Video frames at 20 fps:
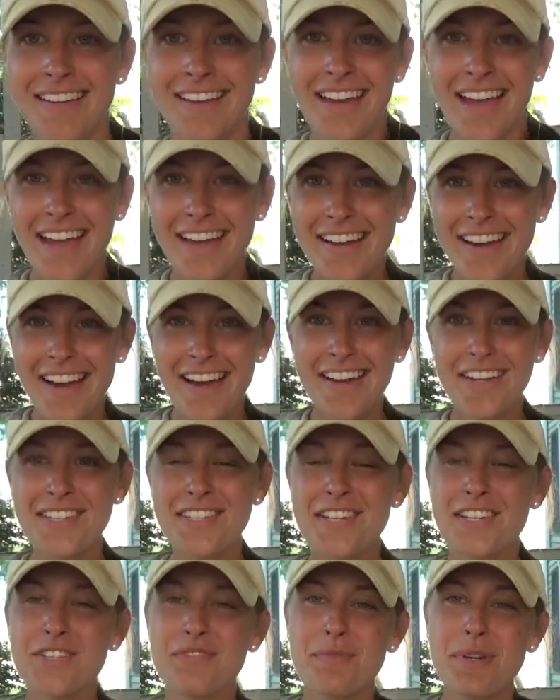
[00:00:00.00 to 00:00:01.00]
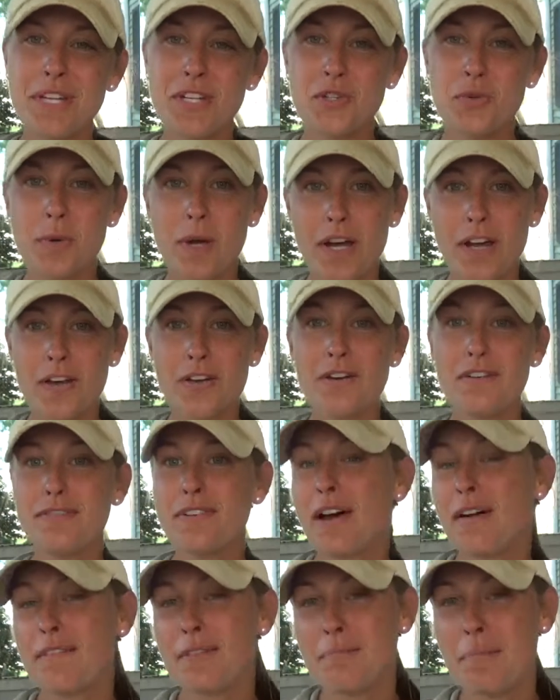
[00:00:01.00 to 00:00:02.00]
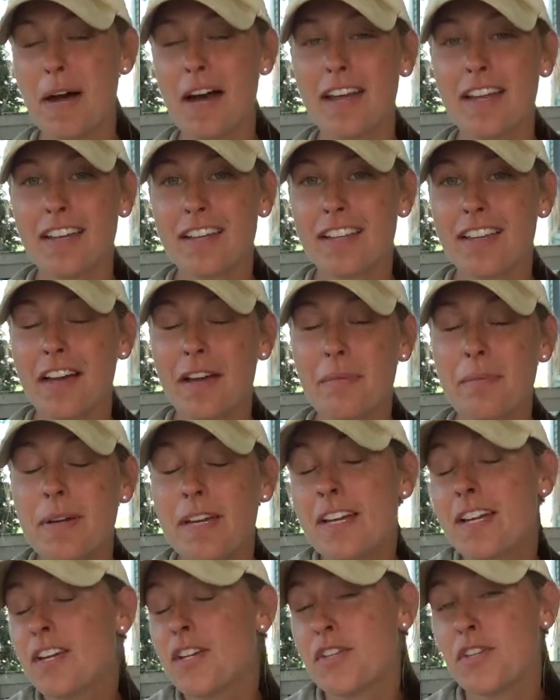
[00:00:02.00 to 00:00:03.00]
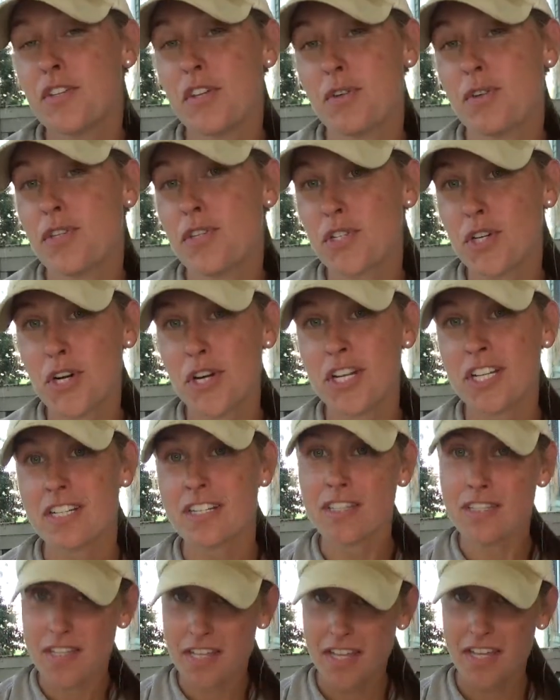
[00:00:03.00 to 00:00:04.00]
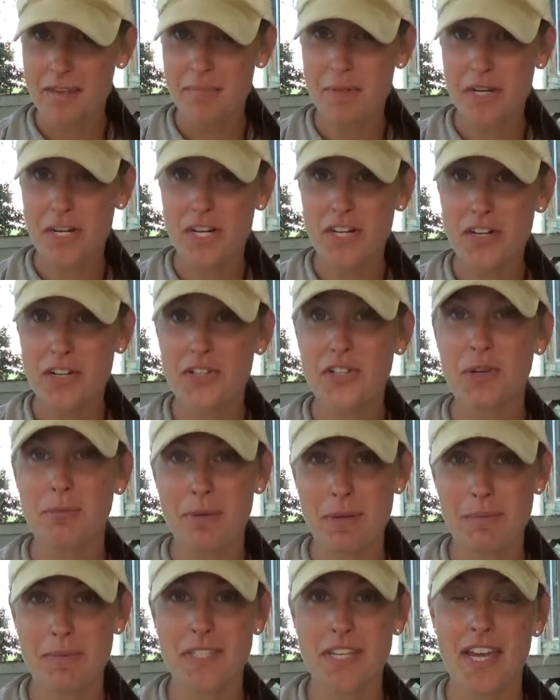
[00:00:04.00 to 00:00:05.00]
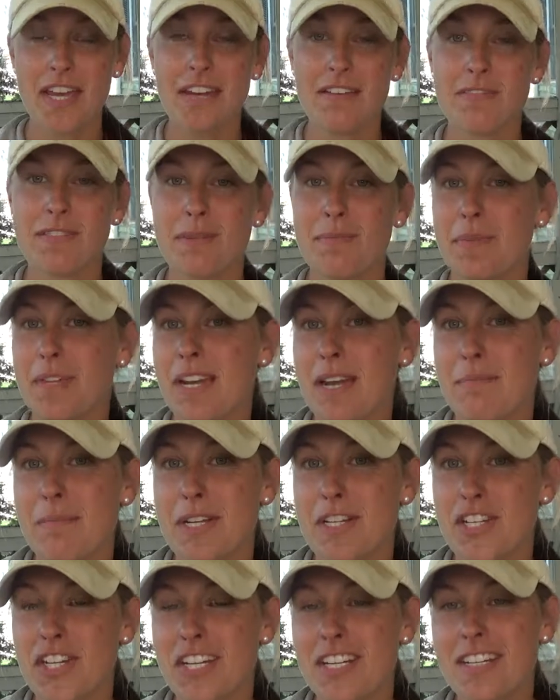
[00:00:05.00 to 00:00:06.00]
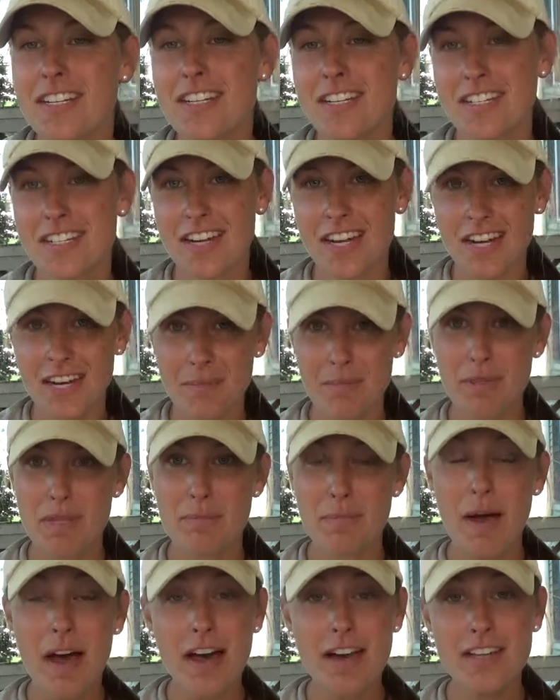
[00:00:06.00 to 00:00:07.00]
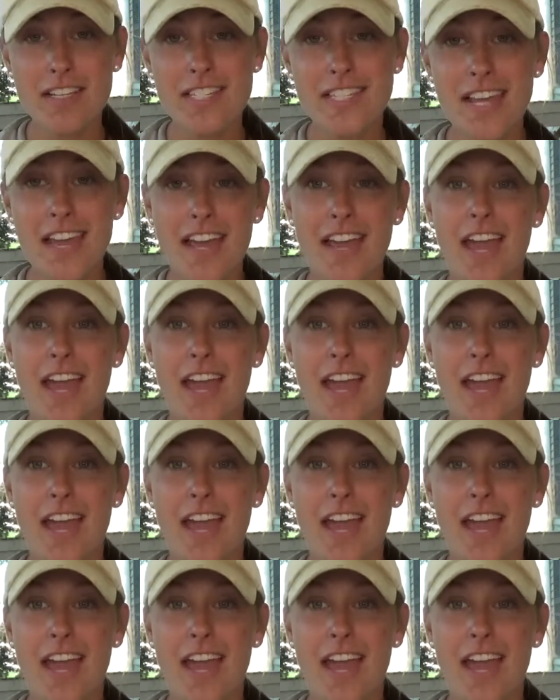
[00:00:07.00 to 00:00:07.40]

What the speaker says: Hey guys, it's week 12 of the buying club. So to start, disclaimer, don't be upset if something I mention doesn't end up in the box.